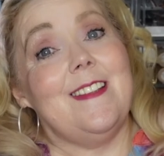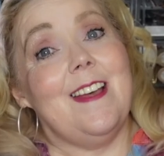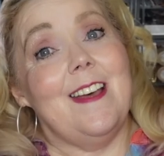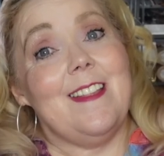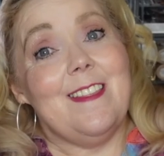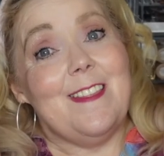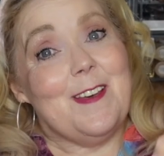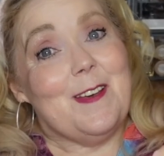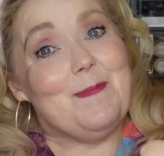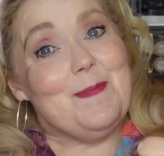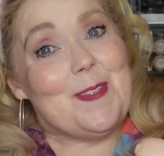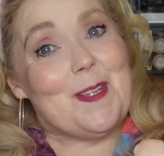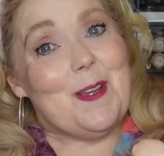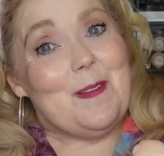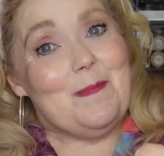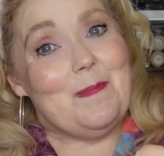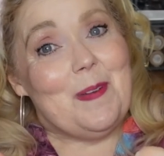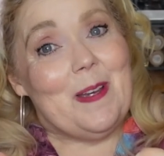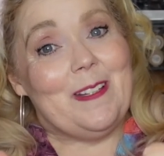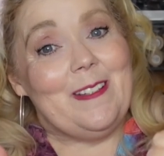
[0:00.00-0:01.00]
that thumbs
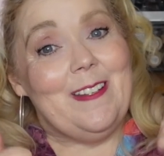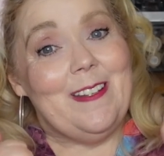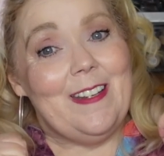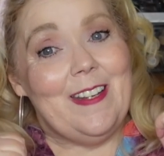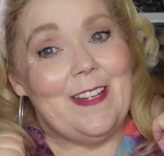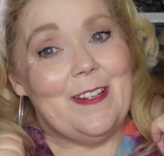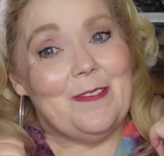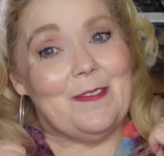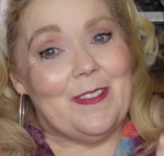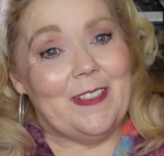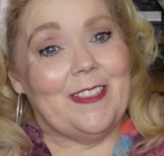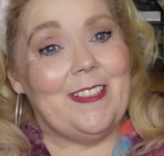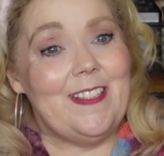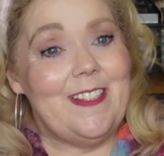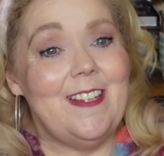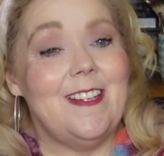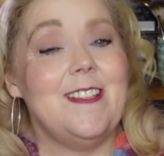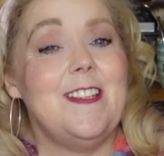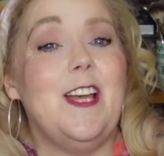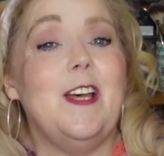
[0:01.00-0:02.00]
up button. It really
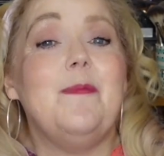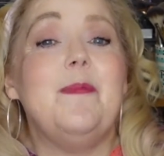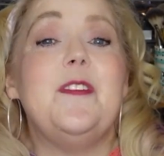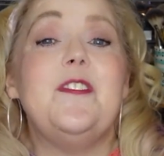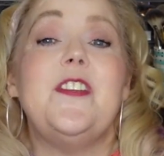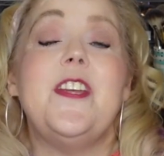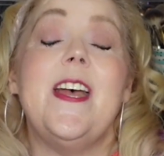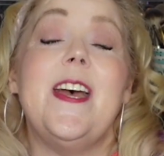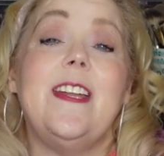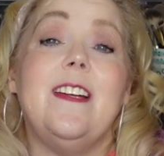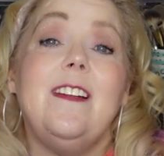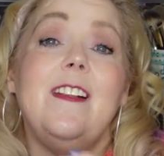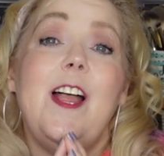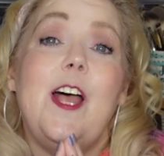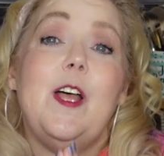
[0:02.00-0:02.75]
does help the channel,